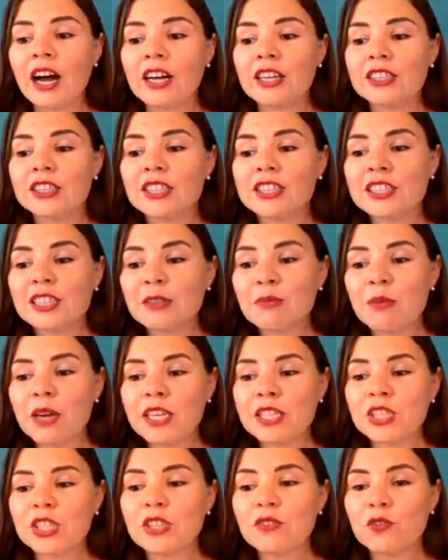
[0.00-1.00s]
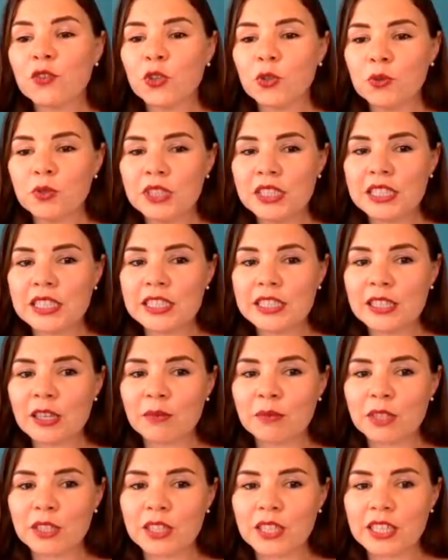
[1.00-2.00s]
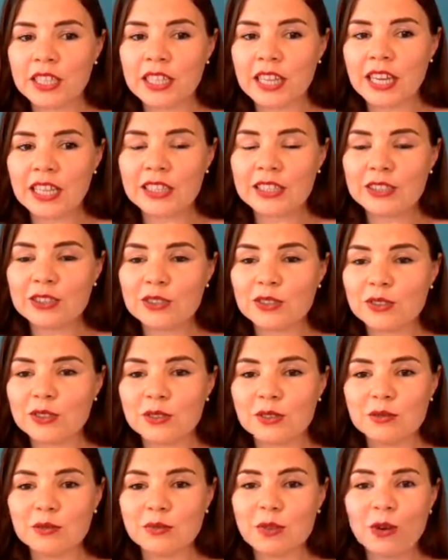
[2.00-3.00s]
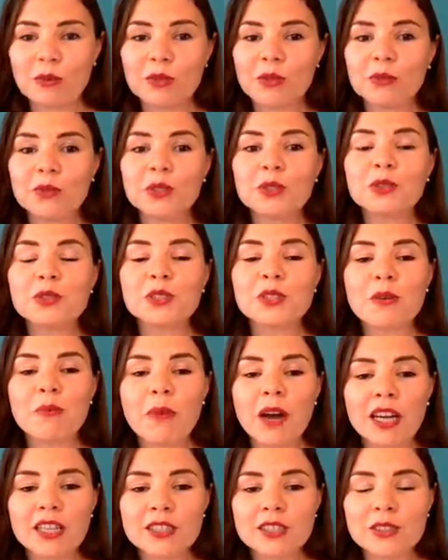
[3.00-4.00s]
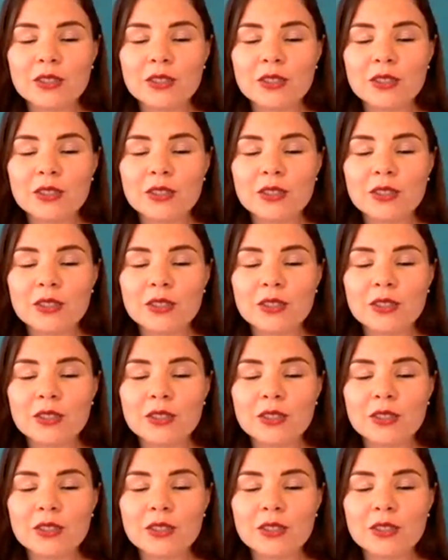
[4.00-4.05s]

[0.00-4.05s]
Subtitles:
Just imagine if you would see something like that, you probably will lose your mind.